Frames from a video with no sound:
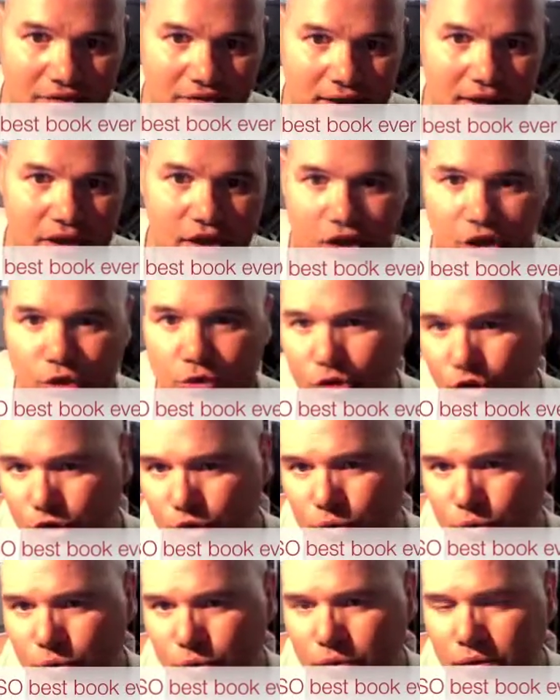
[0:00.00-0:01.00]
So that's
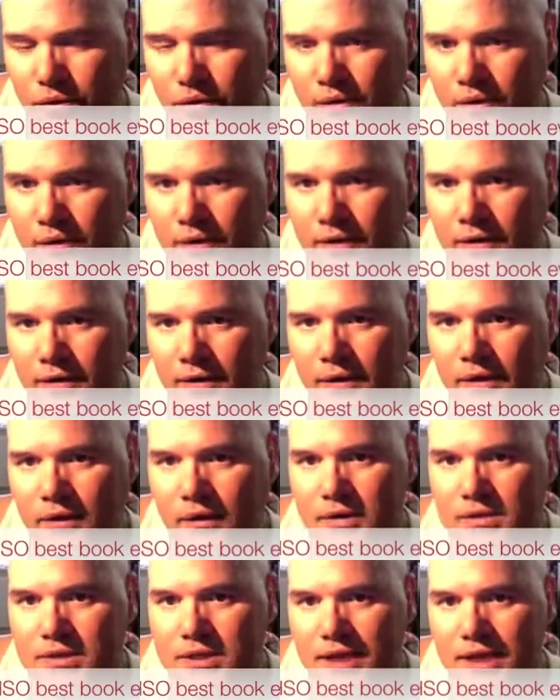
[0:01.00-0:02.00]
why he
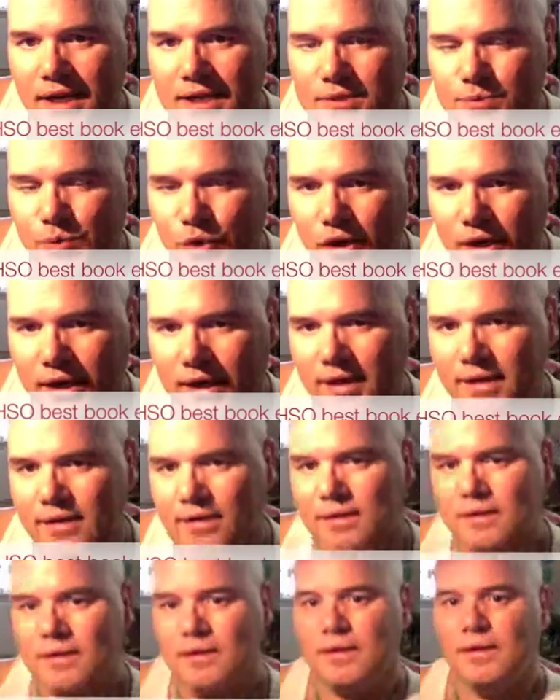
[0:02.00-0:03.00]
recommends that you should
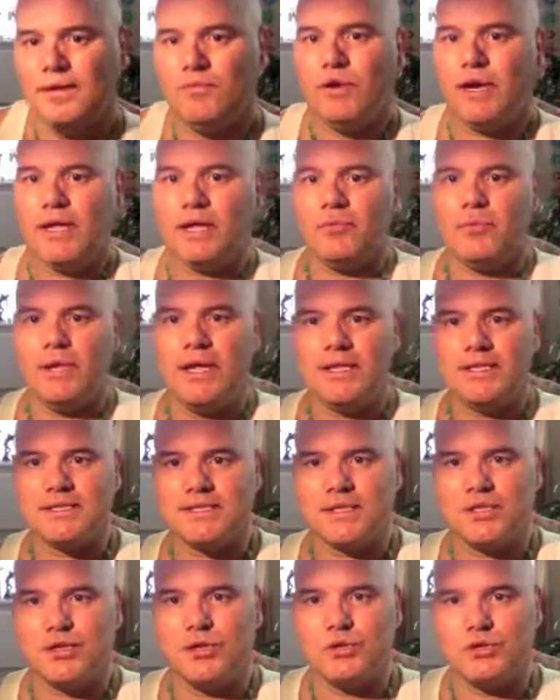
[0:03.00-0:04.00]
practice
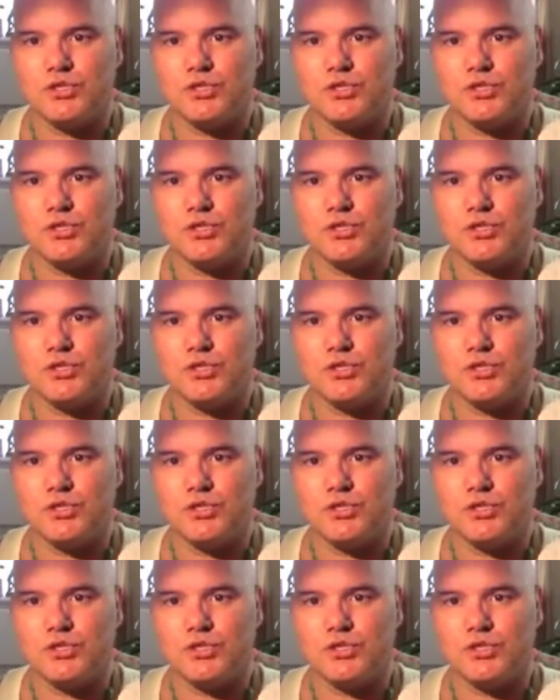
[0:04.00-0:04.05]
meditation